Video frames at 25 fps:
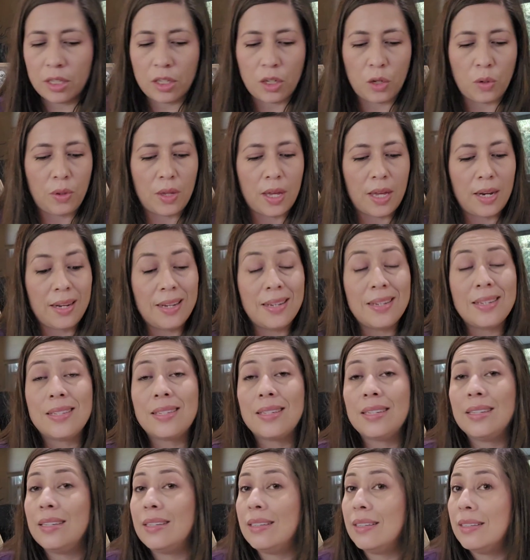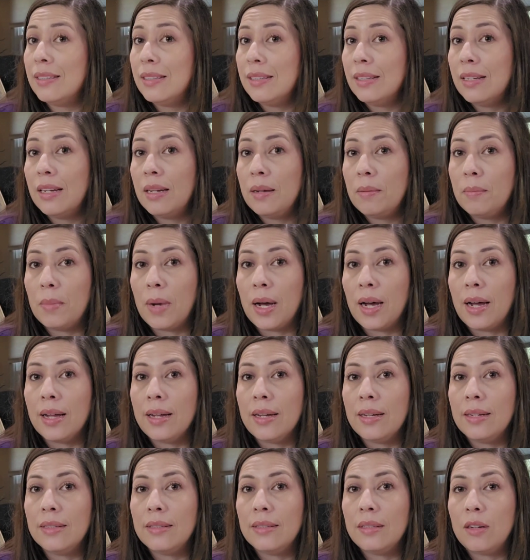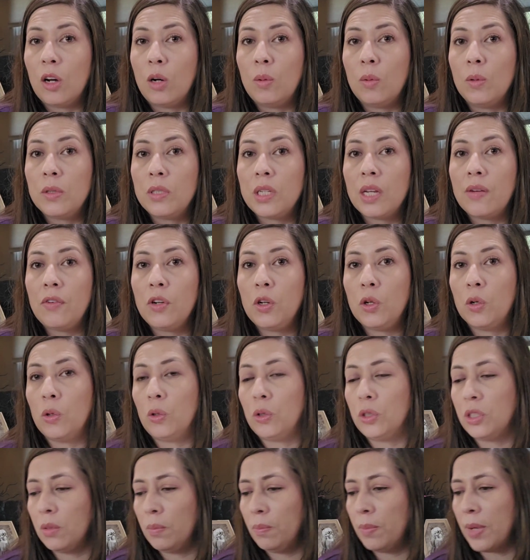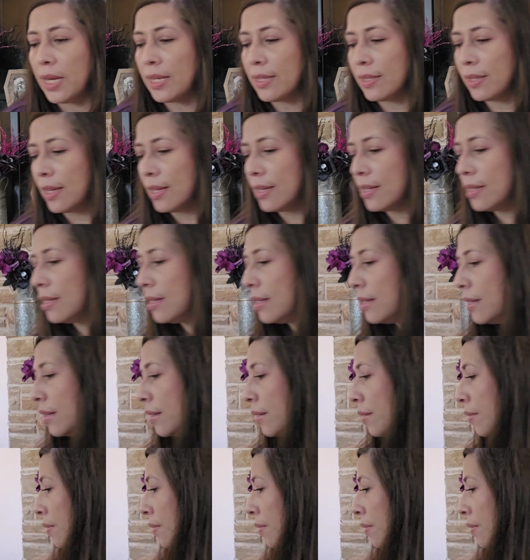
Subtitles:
So that is my almost 7-year-old's basket.